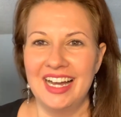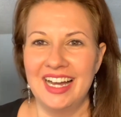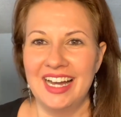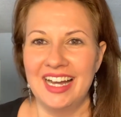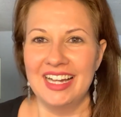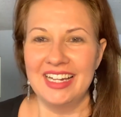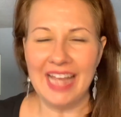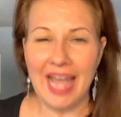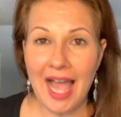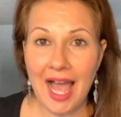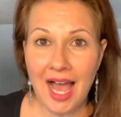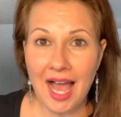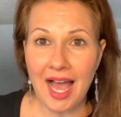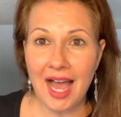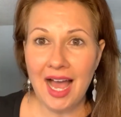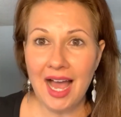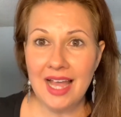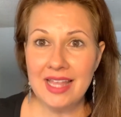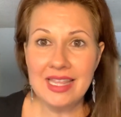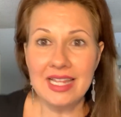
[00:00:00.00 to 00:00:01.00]
Yeah,
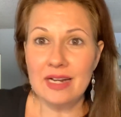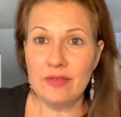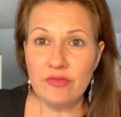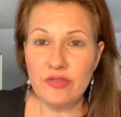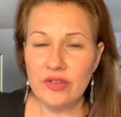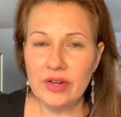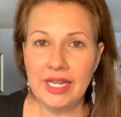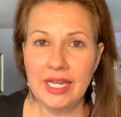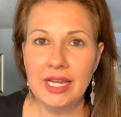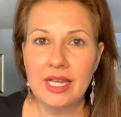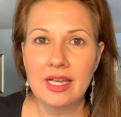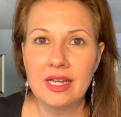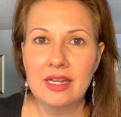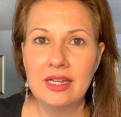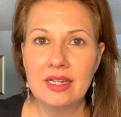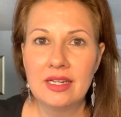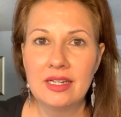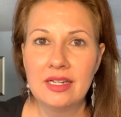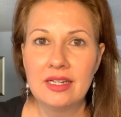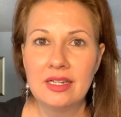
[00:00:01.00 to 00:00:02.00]
and then I'm free.
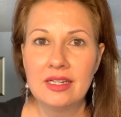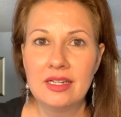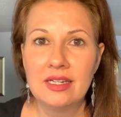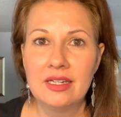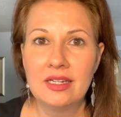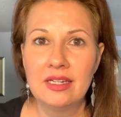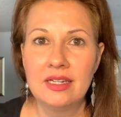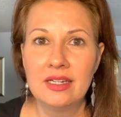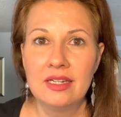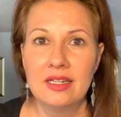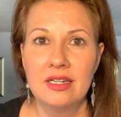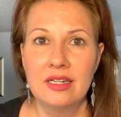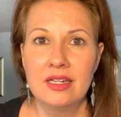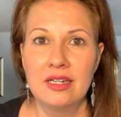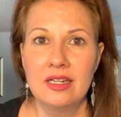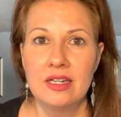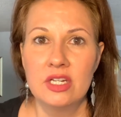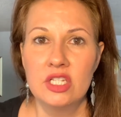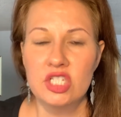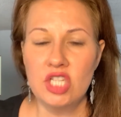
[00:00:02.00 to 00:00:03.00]

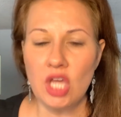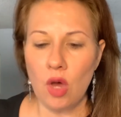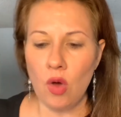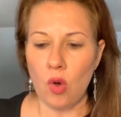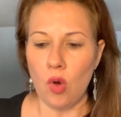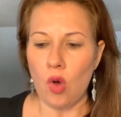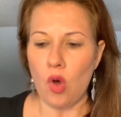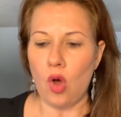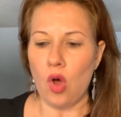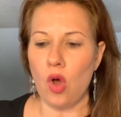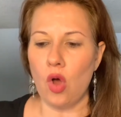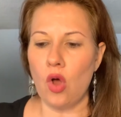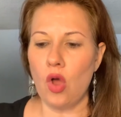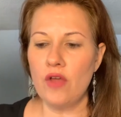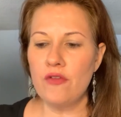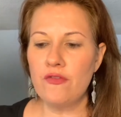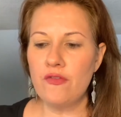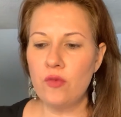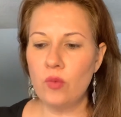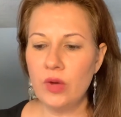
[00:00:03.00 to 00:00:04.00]
So
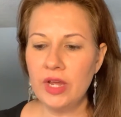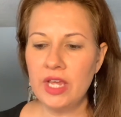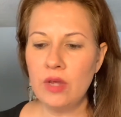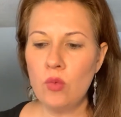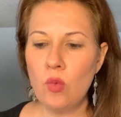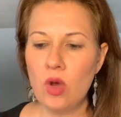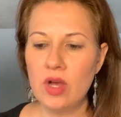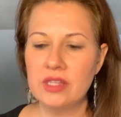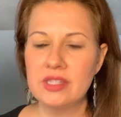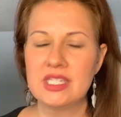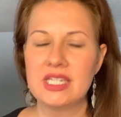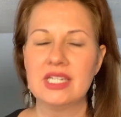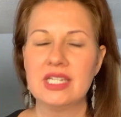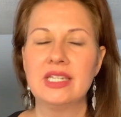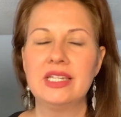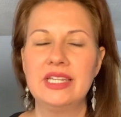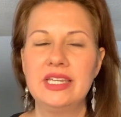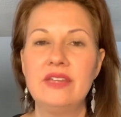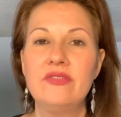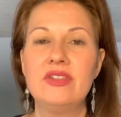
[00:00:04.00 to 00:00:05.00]
if we want to
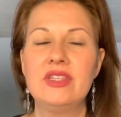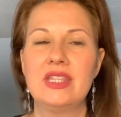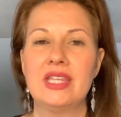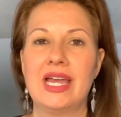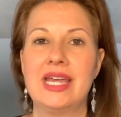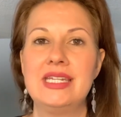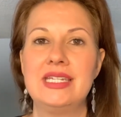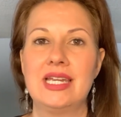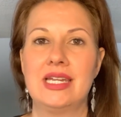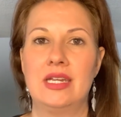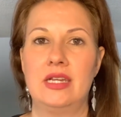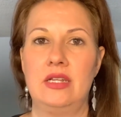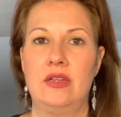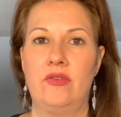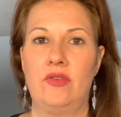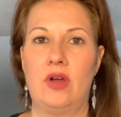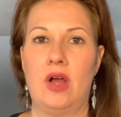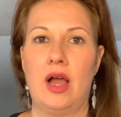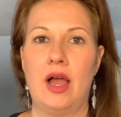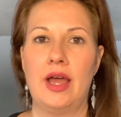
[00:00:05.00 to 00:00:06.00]
live in the identity of
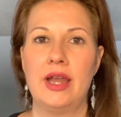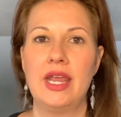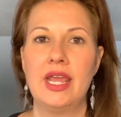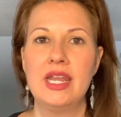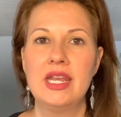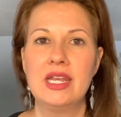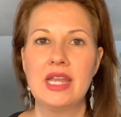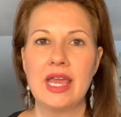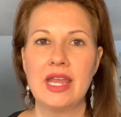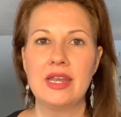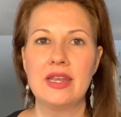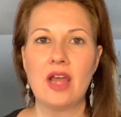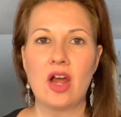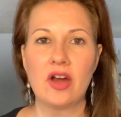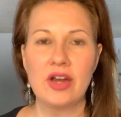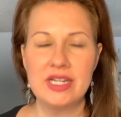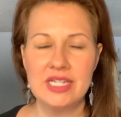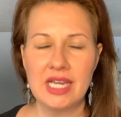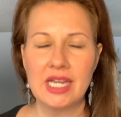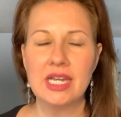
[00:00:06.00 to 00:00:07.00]
God, and our
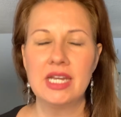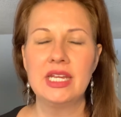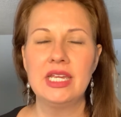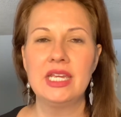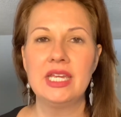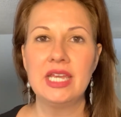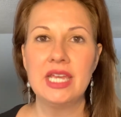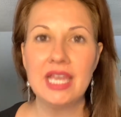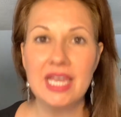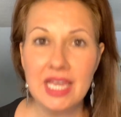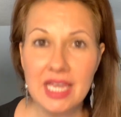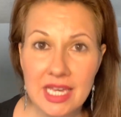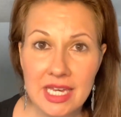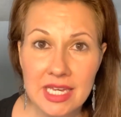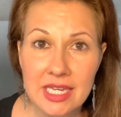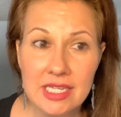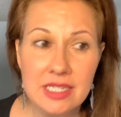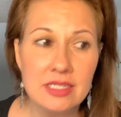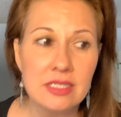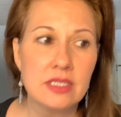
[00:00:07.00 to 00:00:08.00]
identity
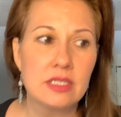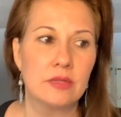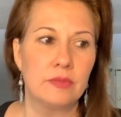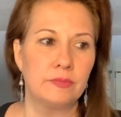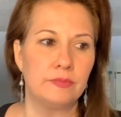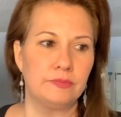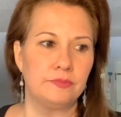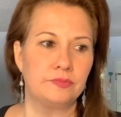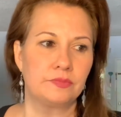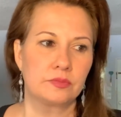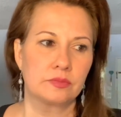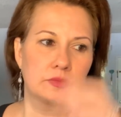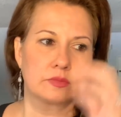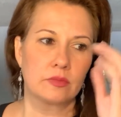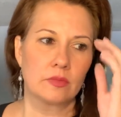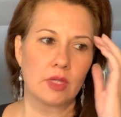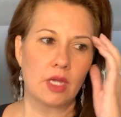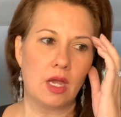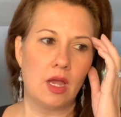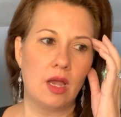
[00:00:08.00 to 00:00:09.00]
is,
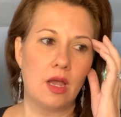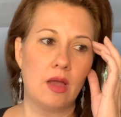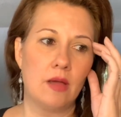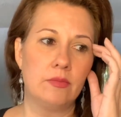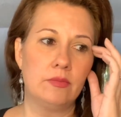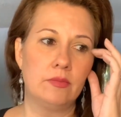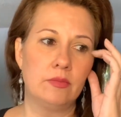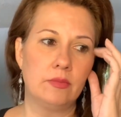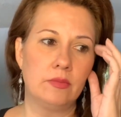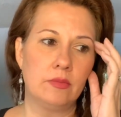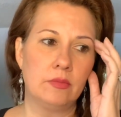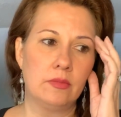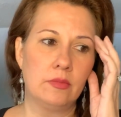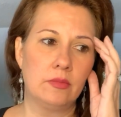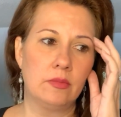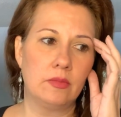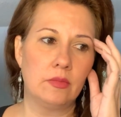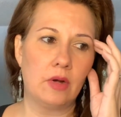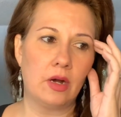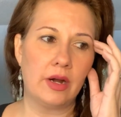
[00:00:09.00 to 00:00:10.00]
our
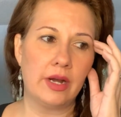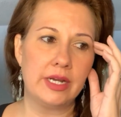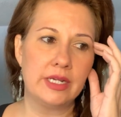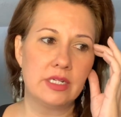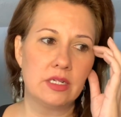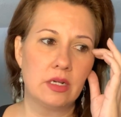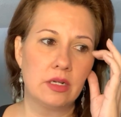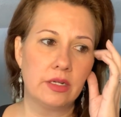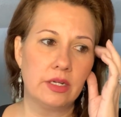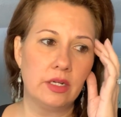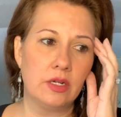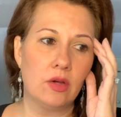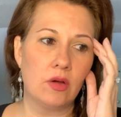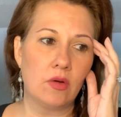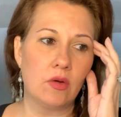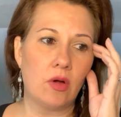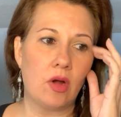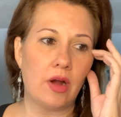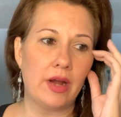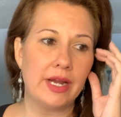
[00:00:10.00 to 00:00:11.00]

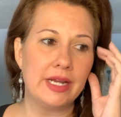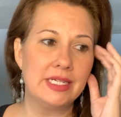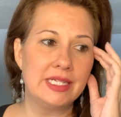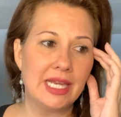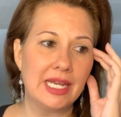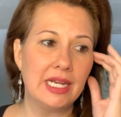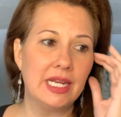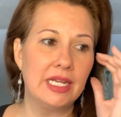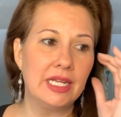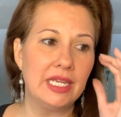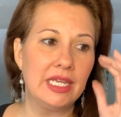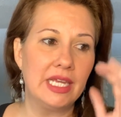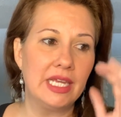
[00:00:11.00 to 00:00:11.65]
identity